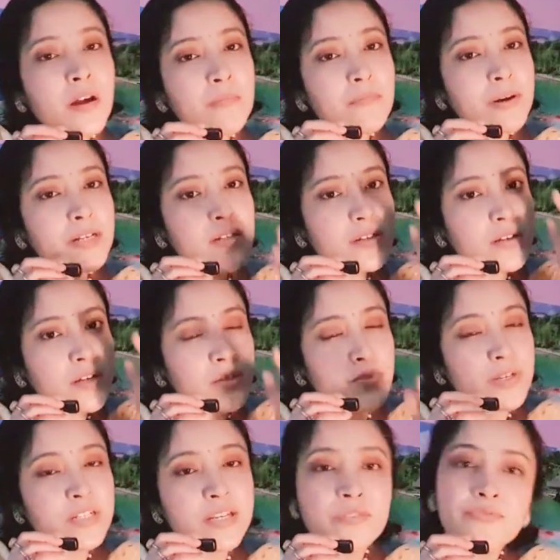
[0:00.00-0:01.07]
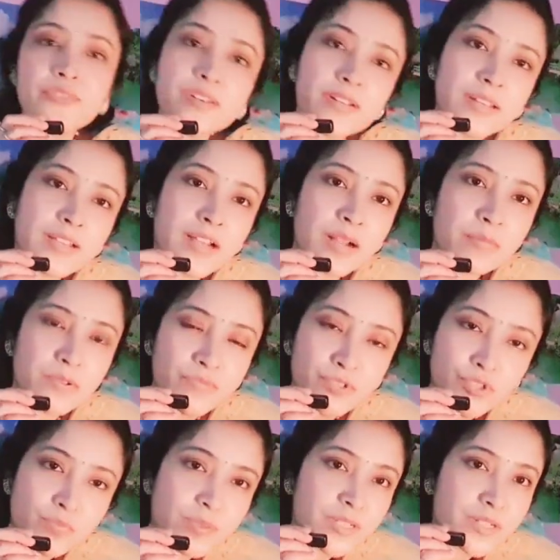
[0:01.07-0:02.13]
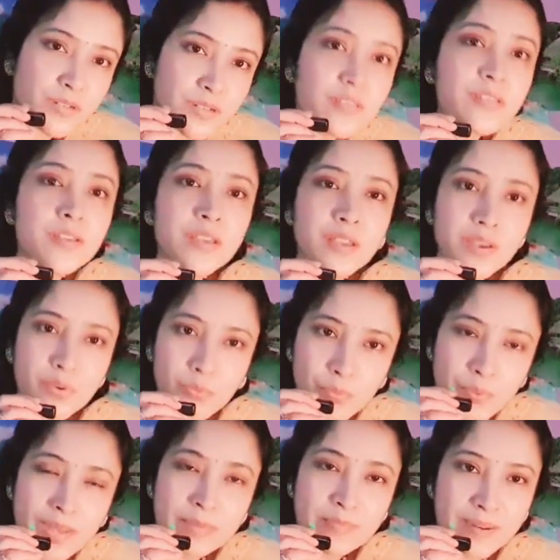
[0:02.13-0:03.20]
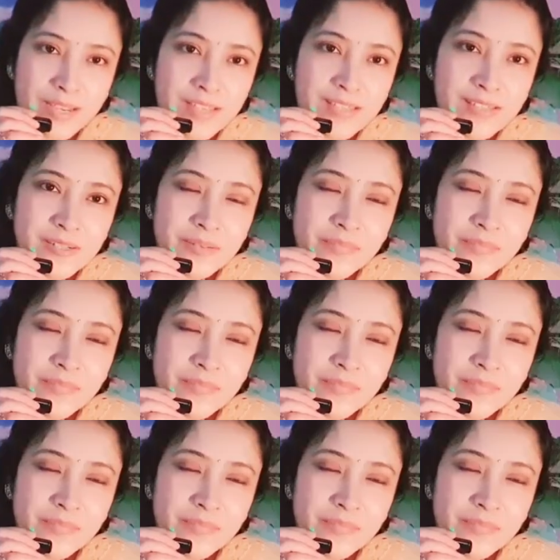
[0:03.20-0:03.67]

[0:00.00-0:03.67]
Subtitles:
but it will definitely come if Jupiter is well placed.